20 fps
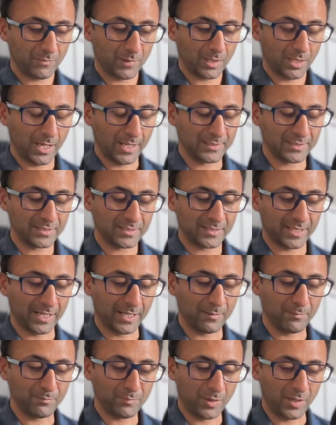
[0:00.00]
and just
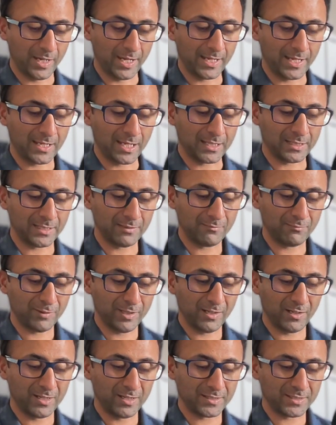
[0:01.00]
getting by. And then
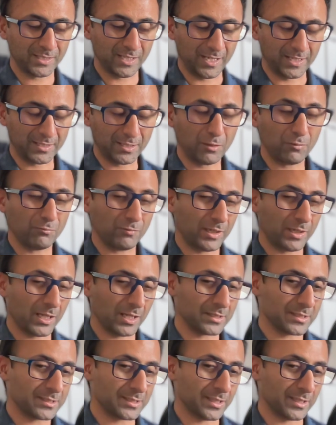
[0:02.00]
realizing I don't really
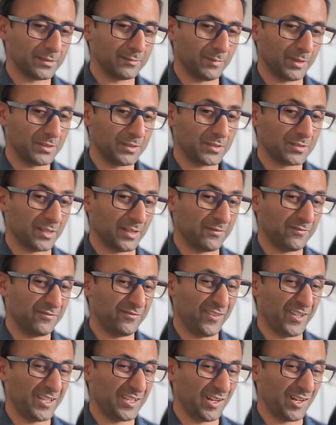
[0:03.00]
understand as much as I
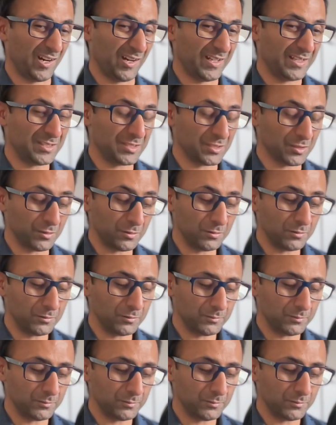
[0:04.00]
think I do.